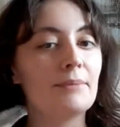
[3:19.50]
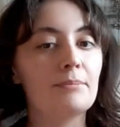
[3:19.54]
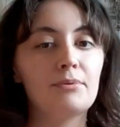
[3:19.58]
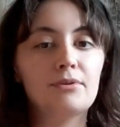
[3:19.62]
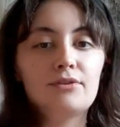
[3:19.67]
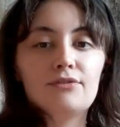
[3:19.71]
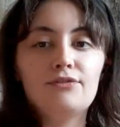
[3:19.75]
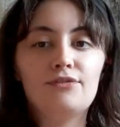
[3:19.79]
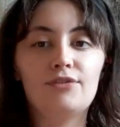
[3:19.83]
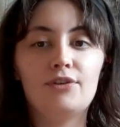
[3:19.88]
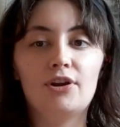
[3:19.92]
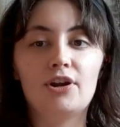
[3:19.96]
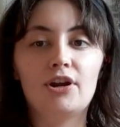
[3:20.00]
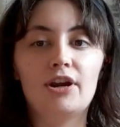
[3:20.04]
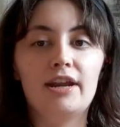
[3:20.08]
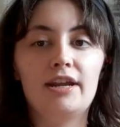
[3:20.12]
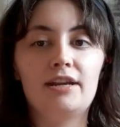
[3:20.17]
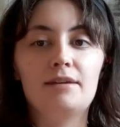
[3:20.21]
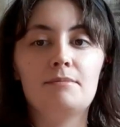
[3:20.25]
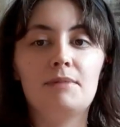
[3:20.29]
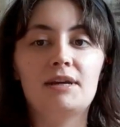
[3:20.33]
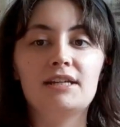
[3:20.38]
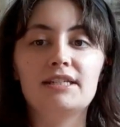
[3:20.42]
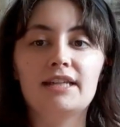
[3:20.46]
prefer
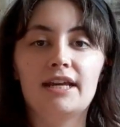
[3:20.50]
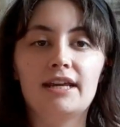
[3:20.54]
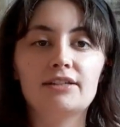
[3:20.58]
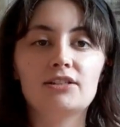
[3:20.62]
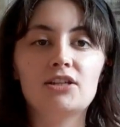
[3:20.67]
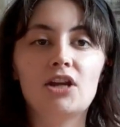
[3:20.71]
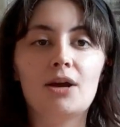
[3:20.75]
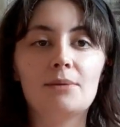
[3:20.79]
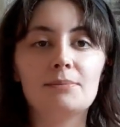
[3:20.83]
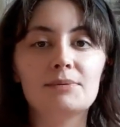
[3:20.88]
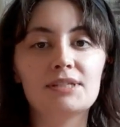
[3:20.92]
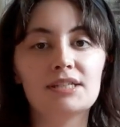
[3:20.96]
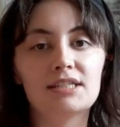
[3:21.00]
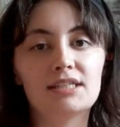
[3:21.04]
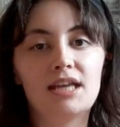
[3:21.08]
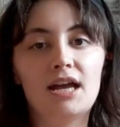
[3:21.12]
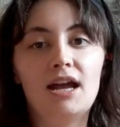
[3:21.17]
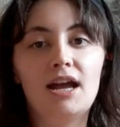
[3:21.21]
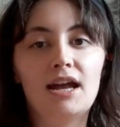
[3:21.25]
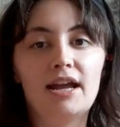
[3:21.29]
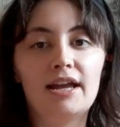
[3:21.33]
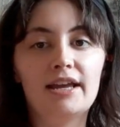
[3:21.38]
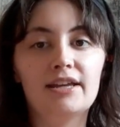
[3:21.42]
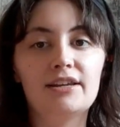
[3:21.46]
in my tank tops is a
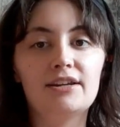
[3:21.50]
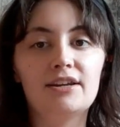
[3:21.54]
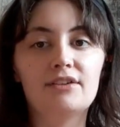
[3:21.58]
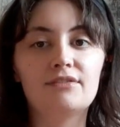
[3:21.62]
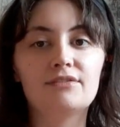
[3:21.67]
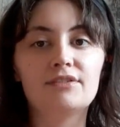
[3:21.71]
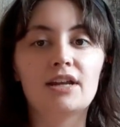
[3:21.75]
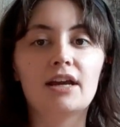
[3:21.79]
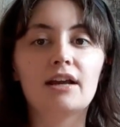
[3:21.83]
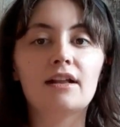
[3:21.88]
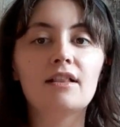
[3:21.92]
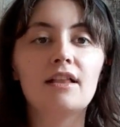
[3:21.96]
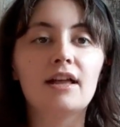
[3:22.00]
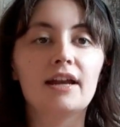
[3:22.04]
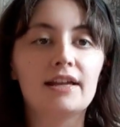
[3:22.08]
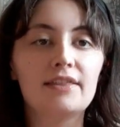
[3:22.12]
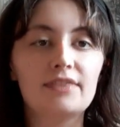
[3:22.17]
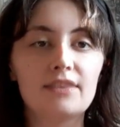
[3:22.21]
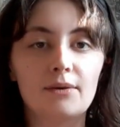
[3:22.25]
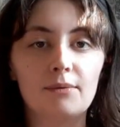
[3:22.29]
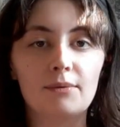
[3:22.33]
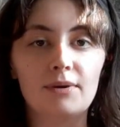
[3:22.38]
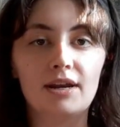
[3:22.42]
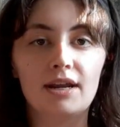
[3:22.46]
high enough neckline
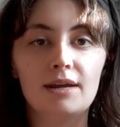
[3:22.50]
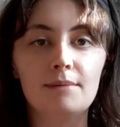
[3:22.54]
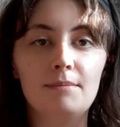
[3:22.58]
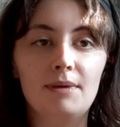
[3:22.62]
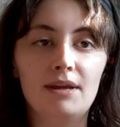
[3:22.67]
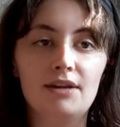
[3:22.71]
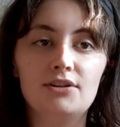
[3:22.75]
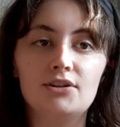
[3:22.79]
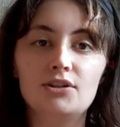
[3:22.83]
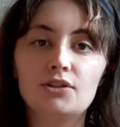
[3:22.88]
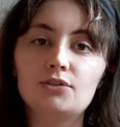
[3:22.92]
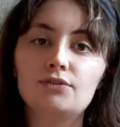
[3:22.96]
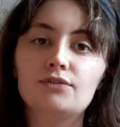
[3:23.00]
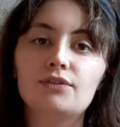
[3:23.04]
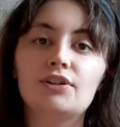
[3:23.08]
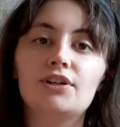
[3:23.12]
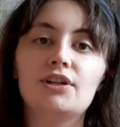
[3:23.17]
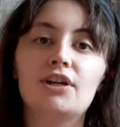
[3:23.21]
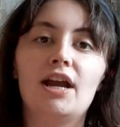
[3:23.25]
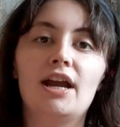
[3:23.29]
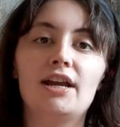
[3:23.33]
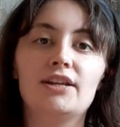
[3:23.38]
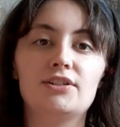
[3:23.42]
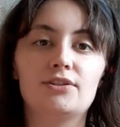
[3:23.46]
that when I bend
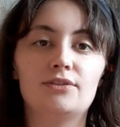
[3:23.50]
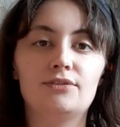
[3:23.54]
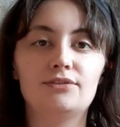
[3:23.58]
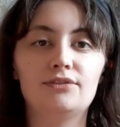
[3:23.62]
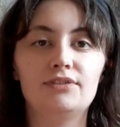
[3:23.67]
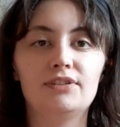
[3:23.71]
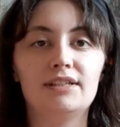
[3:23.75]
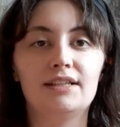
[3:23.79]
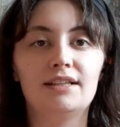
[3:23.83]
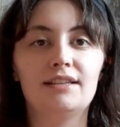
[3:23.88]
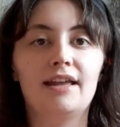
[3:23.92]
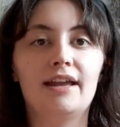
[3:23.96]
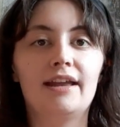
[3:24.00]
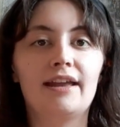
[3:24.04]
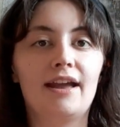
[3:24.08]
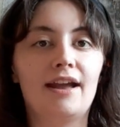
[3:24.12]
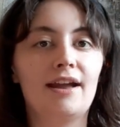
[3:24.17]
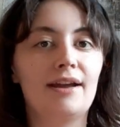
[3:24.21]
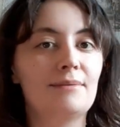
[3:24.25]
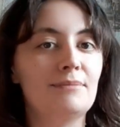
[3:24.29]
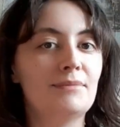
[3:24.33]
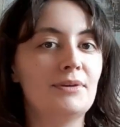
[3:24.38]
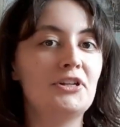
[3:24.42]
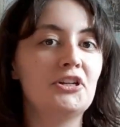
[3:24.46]
over, I don't feel like
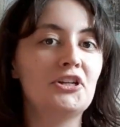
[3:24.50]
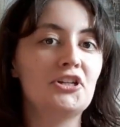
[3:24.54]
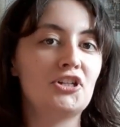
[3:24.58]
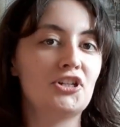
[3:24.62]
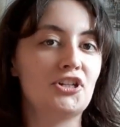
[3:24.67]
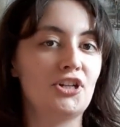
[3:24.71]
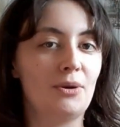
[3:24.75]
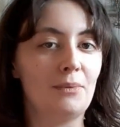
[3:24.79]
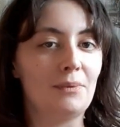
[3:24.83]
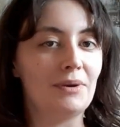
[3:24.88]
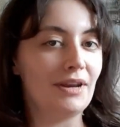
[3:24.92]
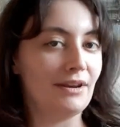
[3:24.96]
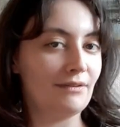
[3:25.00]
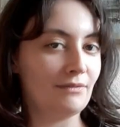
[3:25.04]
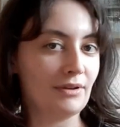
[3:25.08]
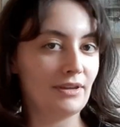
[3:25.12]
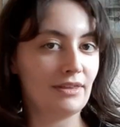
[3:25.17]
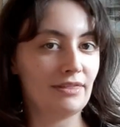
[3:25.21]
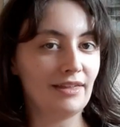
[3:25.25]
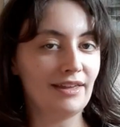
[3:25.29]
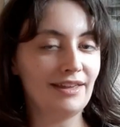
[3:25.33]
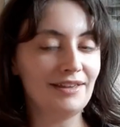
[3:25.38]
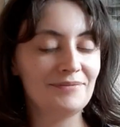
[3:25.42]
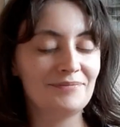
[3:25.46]
I'm showing
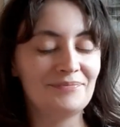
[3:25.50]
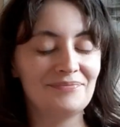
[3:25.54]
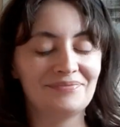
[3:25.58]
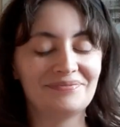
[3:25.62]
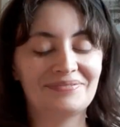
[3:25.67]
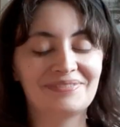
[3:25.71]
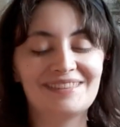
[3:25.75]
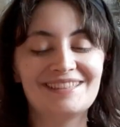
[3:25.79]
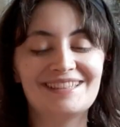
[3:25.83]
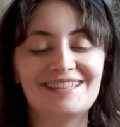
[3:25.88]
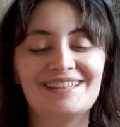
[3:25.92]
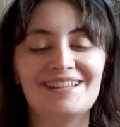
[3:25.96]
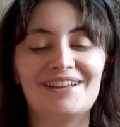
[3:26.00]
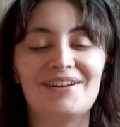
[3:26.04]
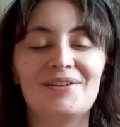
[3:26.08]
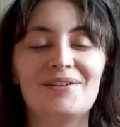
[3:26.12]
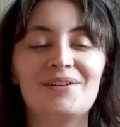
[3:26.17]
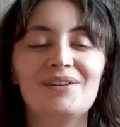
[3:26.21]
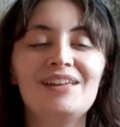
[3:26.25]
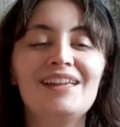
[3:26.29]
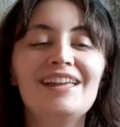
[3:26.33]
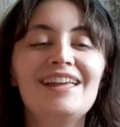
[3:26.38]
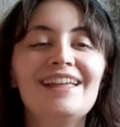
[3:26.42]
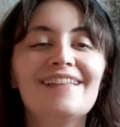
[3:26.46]
everything. So
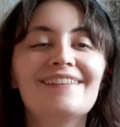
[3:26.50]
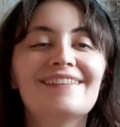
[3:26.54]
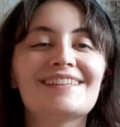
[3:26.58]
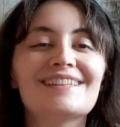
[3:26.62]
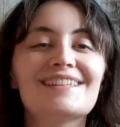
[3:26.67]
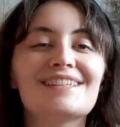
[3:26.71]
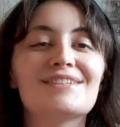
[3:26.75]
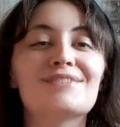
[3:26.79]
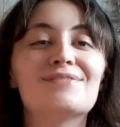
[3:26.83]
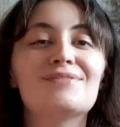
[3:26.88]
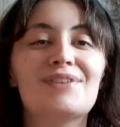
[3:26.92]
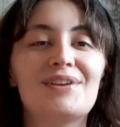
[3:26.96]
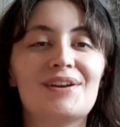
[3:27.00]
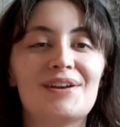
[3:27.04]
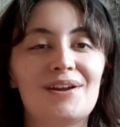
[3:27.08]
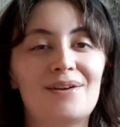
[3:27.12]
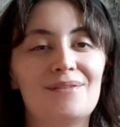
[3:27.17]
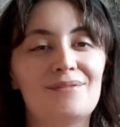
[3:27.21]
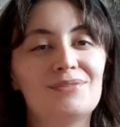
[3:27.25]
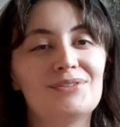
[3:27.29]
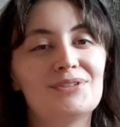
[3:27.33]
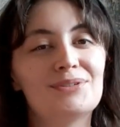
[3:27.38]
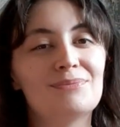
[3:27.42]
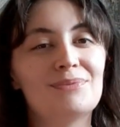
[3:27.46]
this is very
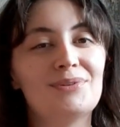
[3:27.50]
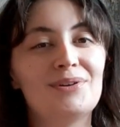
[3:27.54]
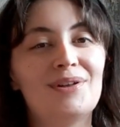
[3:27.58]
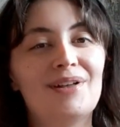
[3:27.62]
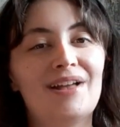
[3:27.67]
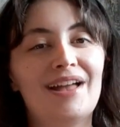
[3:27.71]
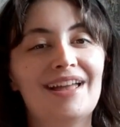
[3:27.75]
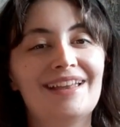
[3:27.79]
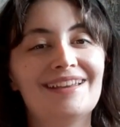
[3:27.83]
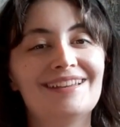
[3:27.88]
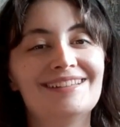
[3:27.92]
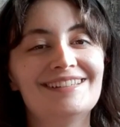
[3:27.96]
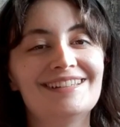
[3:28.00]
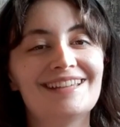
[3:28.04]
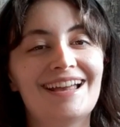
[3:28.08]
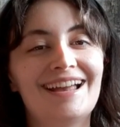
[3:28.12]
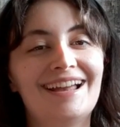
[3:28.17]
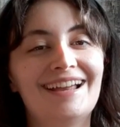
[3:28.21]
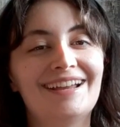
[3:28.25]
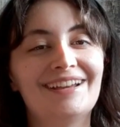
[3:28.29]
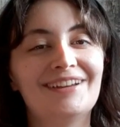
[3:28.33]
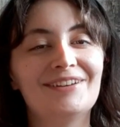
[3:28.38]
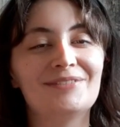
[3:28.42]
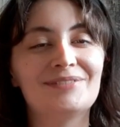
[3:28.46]
comfortable and
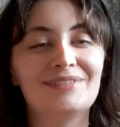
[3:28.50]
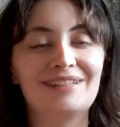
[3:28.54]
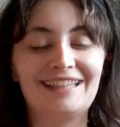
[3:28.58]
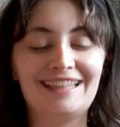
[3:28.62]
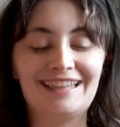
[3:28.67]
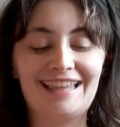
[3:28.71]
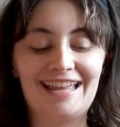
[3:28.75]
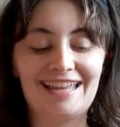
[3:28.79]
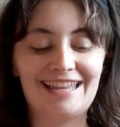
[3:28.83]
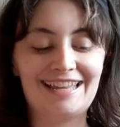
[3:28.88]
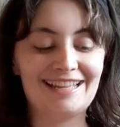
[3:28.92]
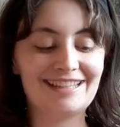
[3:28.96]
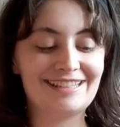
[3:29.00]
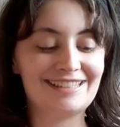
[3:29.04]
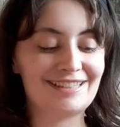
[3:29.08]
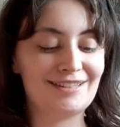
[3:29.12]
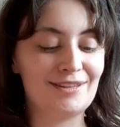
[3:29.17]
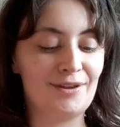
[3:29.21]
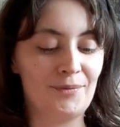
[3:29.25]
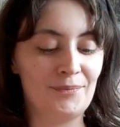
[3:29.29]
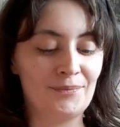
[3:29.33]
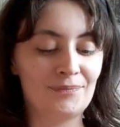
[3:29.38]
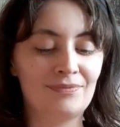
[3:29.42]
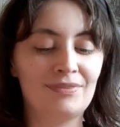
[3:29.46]
I really like it.
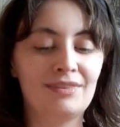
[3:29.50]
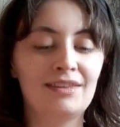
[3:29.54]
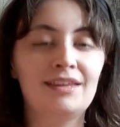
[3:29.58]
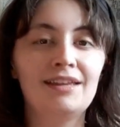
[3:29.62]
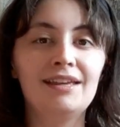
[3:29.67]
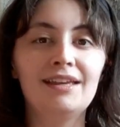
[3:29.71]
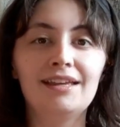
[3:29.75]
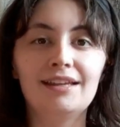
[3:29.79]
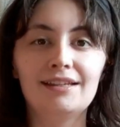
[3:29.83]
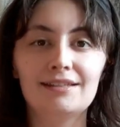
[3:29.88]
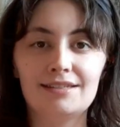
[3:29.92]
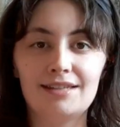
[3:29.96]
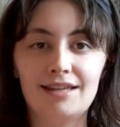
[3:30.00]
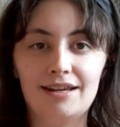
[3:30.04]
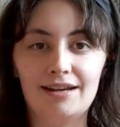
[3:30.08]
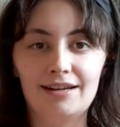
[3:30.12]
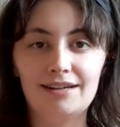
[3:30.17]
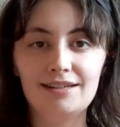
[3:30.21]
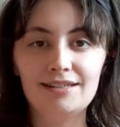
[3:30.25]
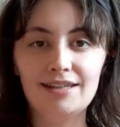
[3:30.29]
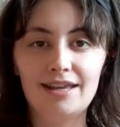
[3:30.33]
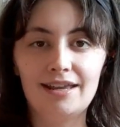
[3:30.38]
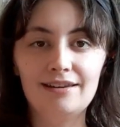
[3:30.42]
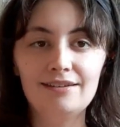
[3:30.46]
So 10 out
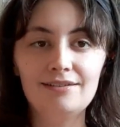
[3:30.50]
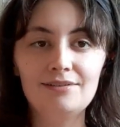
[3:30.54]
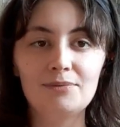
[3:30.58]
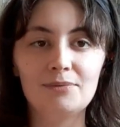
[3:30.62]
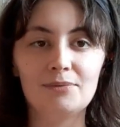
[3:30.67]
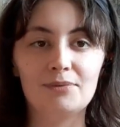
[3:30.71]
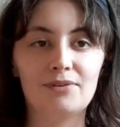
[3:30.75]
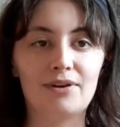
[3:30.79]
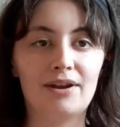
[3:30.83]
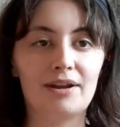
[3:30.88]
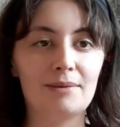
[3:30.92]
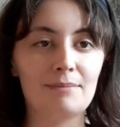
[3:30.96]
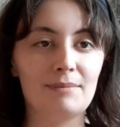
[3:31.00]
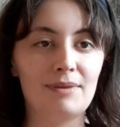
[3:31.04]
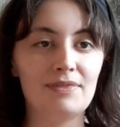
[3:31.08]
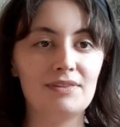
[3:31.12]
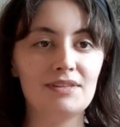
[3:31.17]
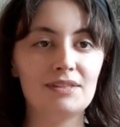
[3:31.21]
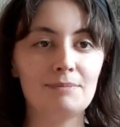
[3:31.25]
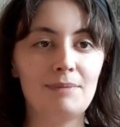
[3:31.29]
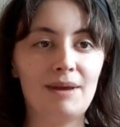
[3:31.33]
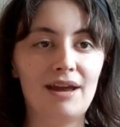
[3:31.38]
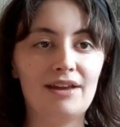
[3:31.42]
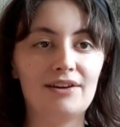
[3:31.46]
of 10, would recommend
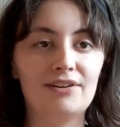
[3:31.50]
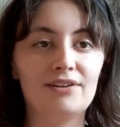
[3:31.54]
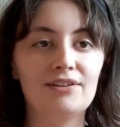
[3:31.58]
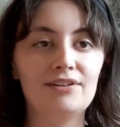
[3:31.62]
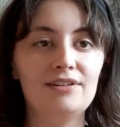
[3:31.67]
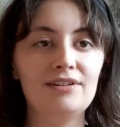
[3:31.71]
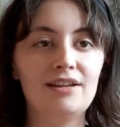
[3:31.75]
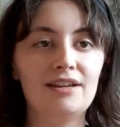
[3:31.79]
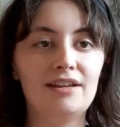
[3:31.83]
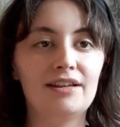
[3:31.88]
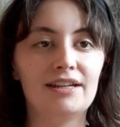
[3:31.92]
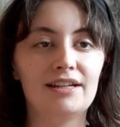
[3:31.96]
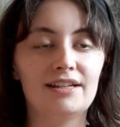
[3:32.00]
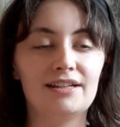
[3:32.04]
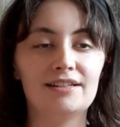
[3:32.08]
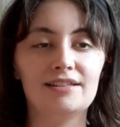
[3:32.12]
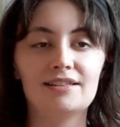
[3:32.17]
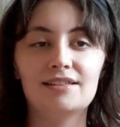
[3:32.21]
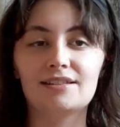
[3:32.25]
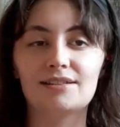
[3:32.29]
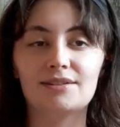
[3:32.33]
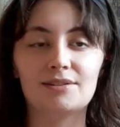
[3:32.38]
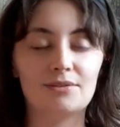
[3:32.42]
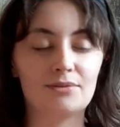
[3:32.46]
this pattern.
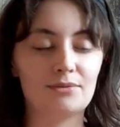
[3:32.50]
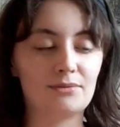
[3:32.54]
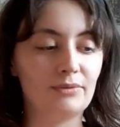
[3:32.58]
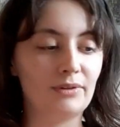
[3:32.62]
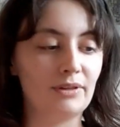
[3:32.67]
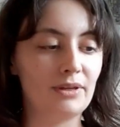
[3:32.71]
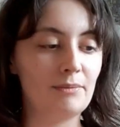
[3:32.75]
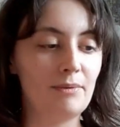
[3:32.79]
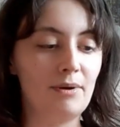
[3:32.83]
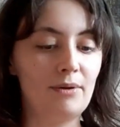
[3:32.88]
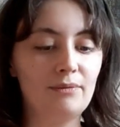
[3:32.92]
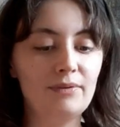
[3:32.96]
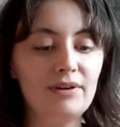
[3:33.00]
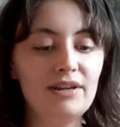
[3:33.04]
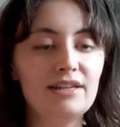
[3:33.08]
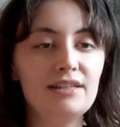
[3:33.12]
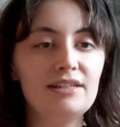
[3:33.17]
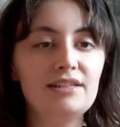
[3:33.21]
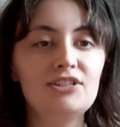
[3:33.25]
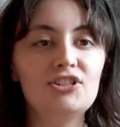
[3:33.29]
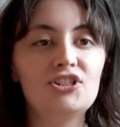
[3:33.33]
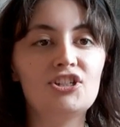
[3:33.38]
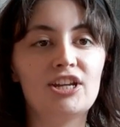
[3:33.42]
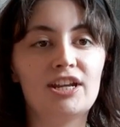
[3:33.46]
It's really well
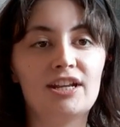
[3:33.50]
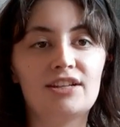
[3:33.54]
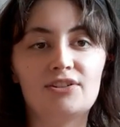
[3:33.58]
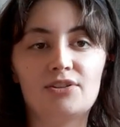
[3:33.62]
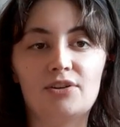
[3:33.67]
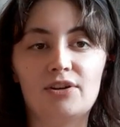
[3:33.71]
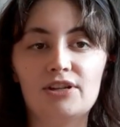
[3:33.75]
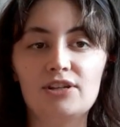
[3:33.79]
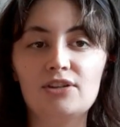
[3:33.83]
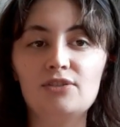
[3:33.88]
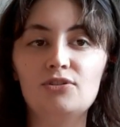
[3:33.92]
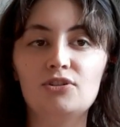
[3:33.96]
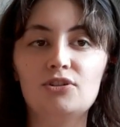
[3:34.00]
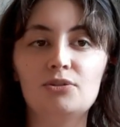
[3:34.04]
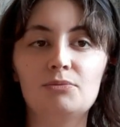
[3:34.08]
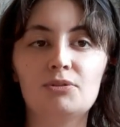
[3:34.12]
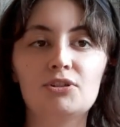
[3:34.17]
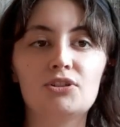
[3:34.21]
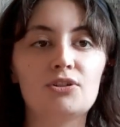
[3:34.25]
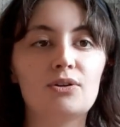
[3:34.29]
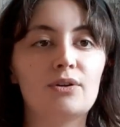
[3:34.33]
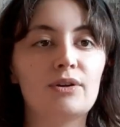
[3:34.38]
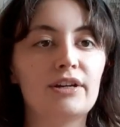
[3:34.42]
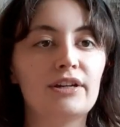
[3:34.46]
written. She has great YouTube
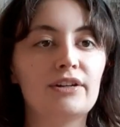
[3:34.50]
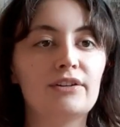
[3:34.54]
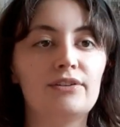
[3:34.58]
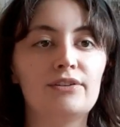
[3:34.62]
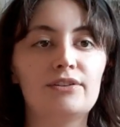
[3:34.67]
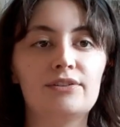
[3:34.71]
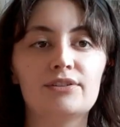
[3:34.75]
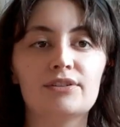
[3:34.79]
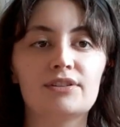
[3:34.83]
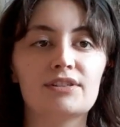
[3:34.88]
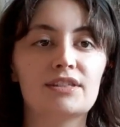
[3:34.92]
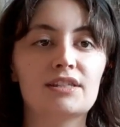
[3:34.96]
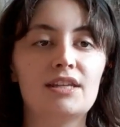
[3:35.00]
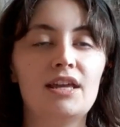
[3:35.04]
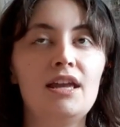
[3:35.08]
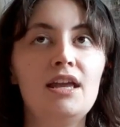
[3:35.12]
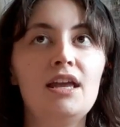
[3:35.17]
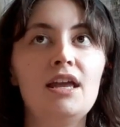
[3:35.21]
tutorials.